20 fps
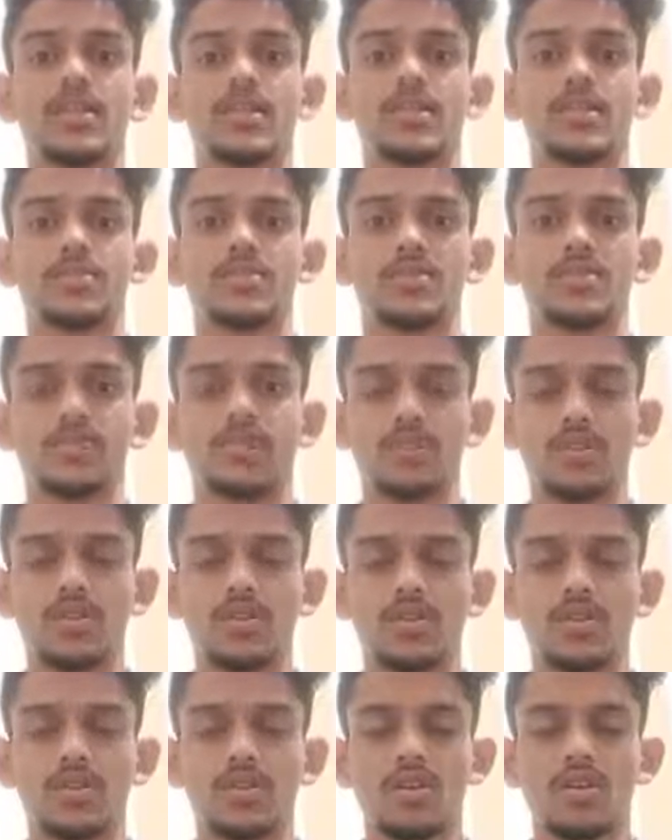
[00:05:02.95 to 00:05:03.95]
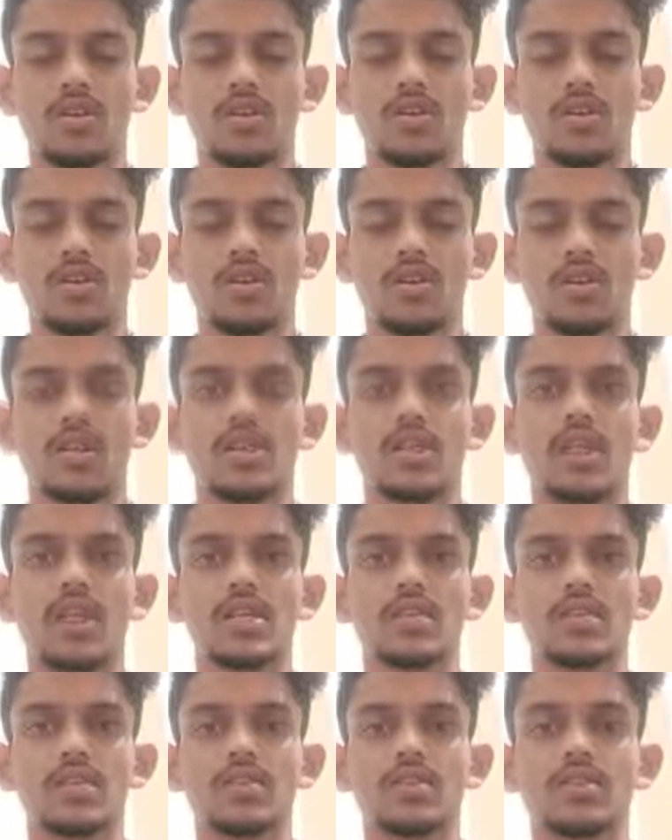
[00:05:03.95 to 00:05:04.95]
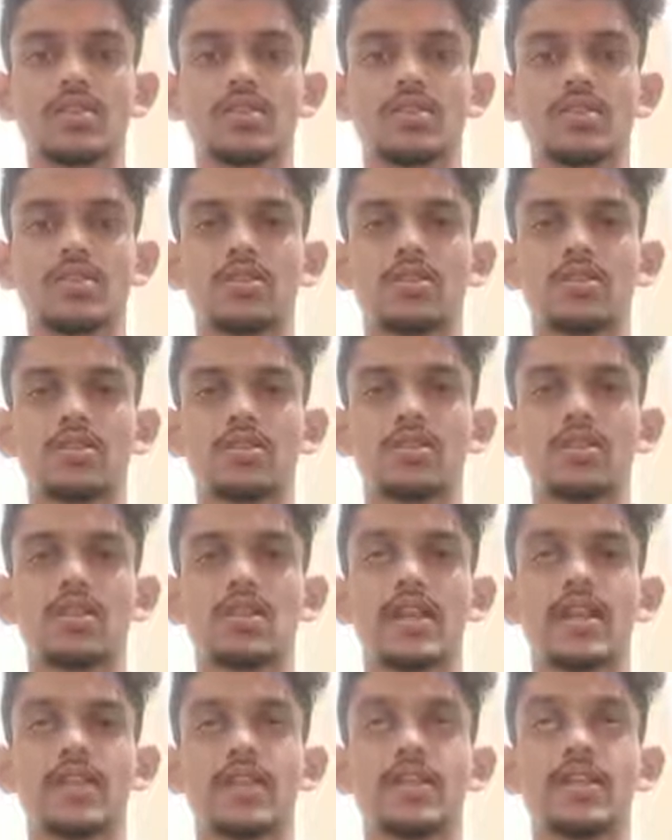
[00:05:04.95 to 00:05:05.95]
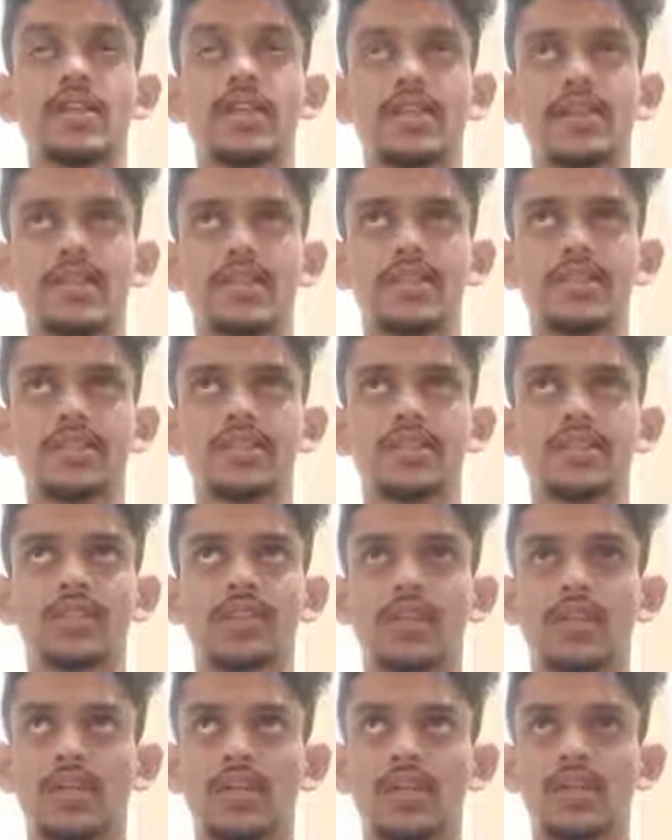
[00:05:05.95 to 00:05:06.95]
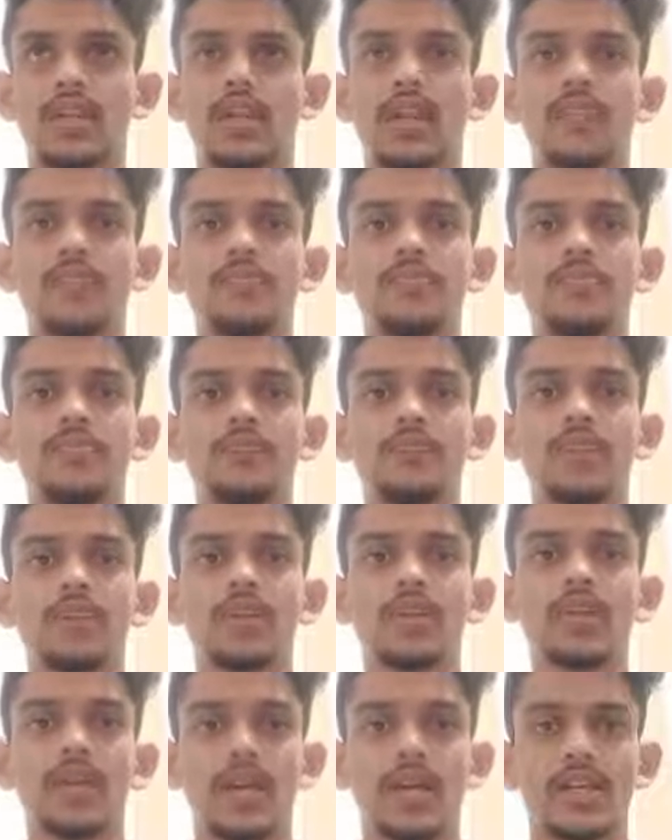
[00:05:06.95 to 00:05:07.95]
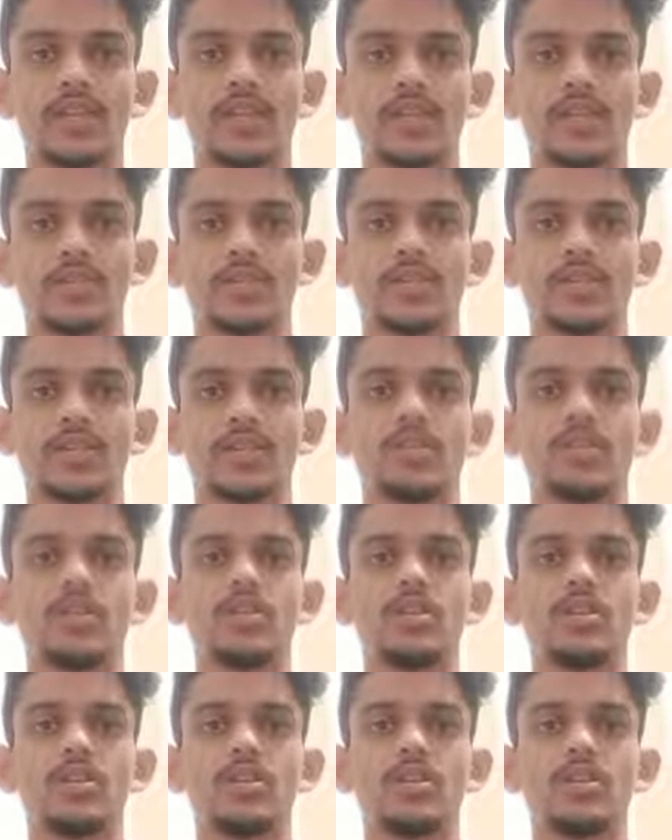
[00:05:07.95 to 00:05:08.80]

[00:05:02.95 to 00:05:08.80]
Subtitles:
exception, the class that inherits the runtime exception